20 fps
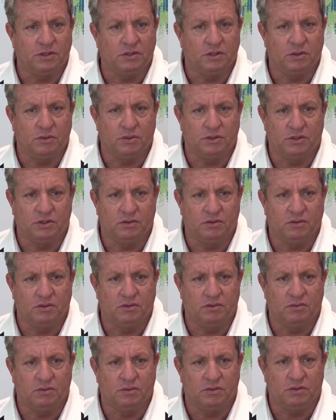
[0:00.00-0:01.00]
So it was
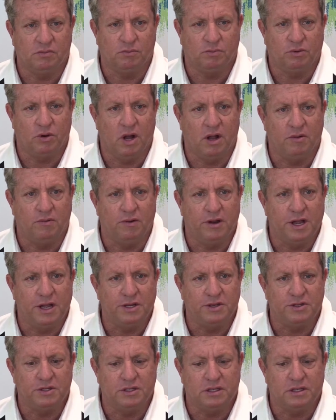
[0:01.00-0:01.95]
a broad range.